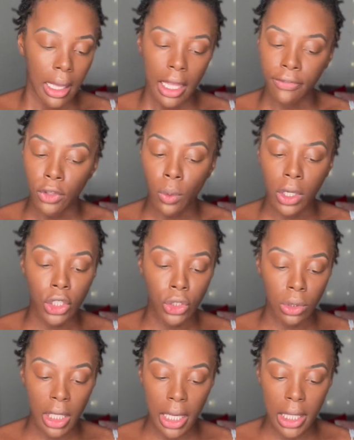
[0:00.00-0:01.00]
If you want to
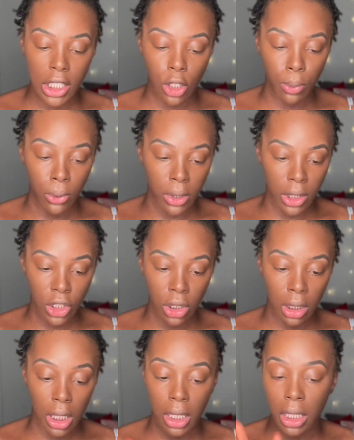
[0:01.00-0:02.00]
do that and support this
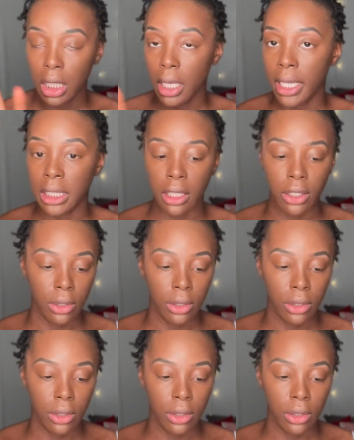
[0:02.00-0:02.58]
young lady, it had nothing.